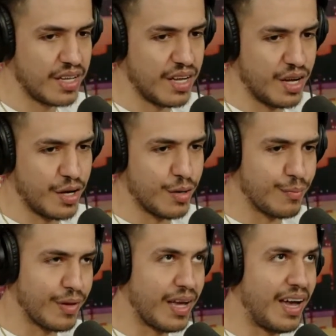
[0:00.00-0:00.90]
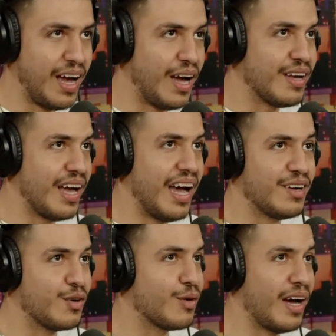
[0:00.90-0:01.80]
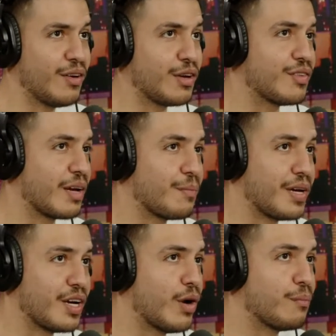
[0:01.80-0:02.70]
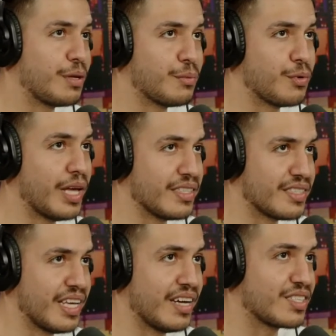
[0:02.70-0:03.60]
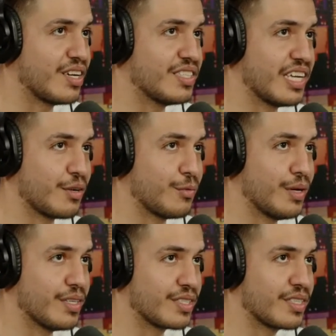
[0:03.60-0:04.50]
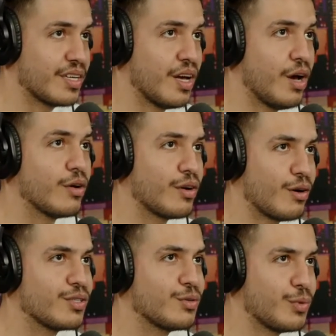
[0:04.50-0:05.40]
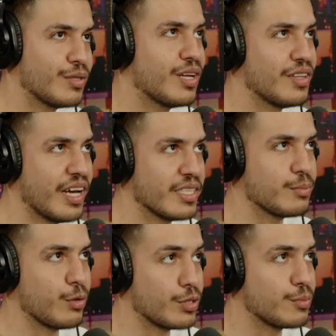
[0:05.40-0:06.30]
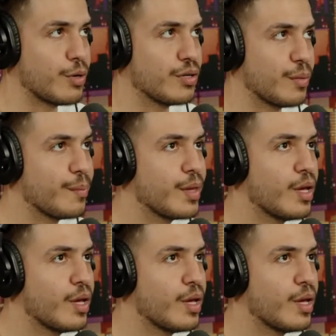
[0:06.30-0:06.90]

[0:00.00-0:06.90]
Um, I don't even like being around people that are scared of taking risks. Oh, you always do wheel. No, nice, bro. You're smart then.